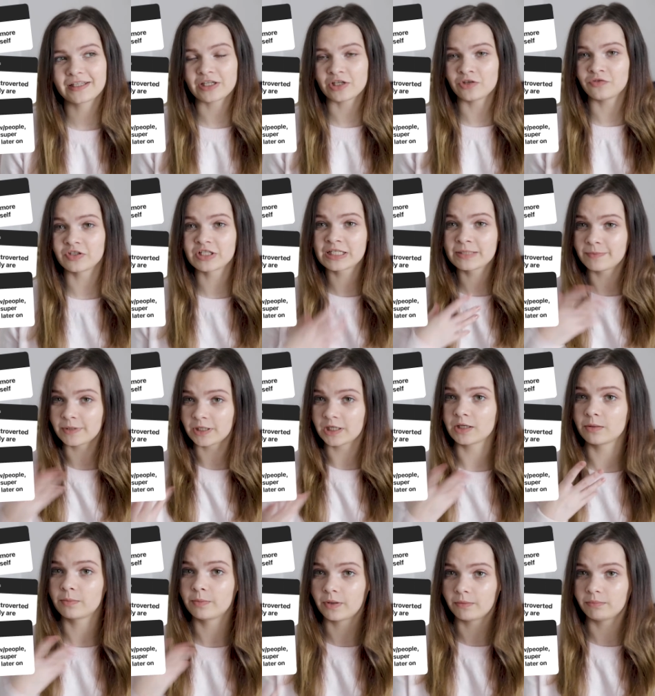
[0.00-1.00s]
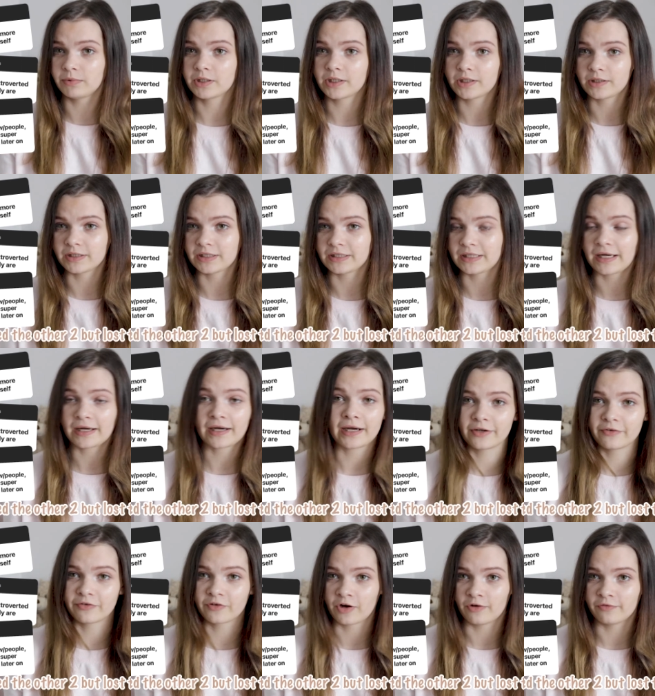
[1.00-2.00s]
Even speaking publicly, that
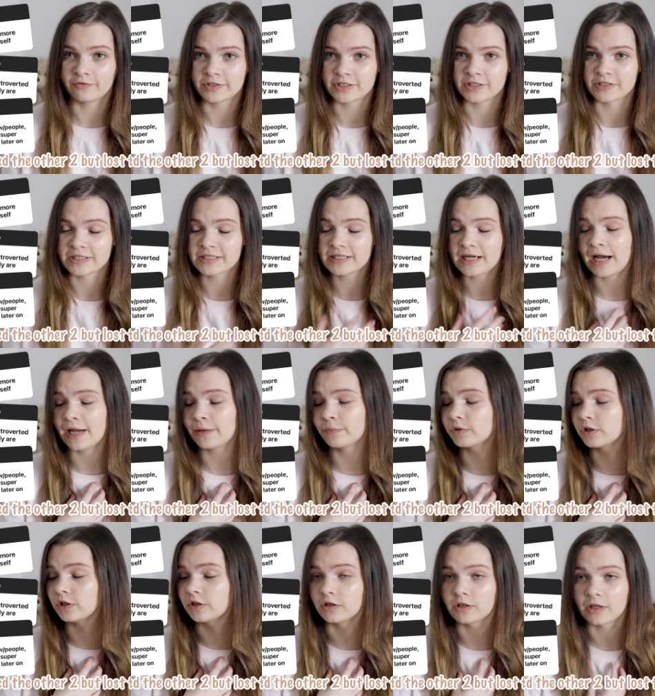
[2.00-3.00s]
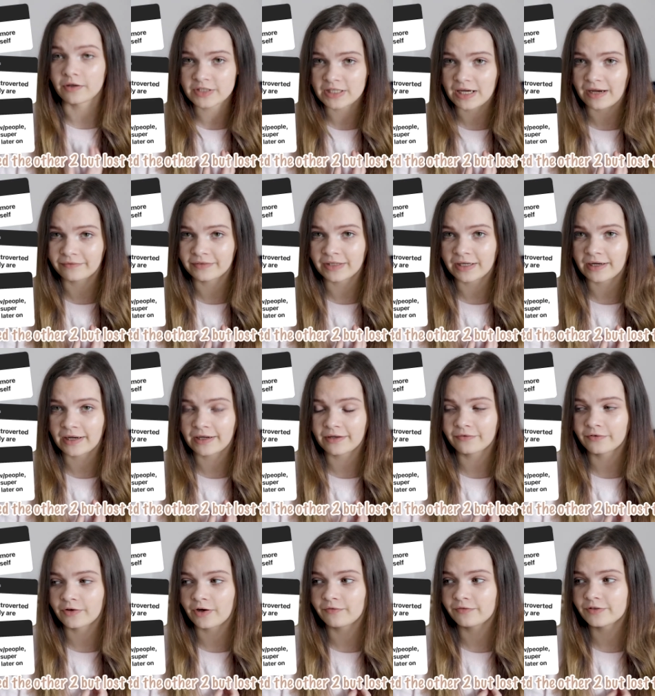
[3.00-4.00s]
kind of confidence, I would love to have that kind
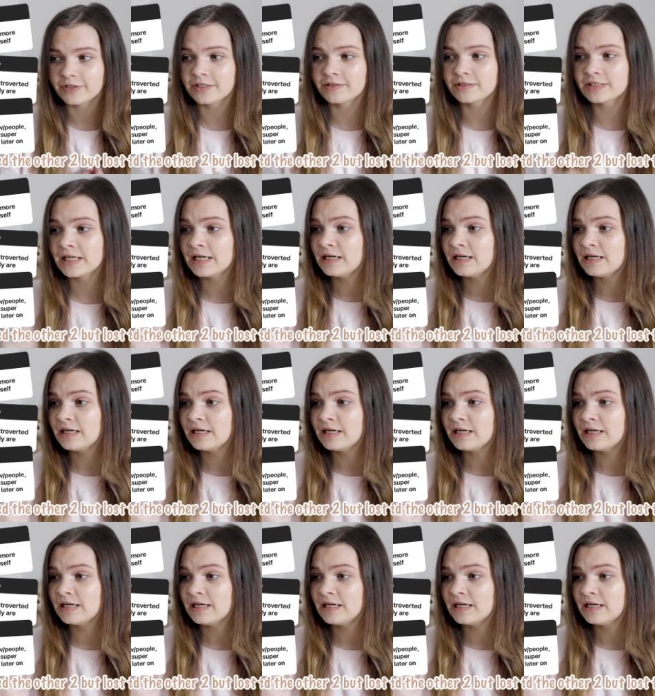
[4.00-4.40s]
of confidence.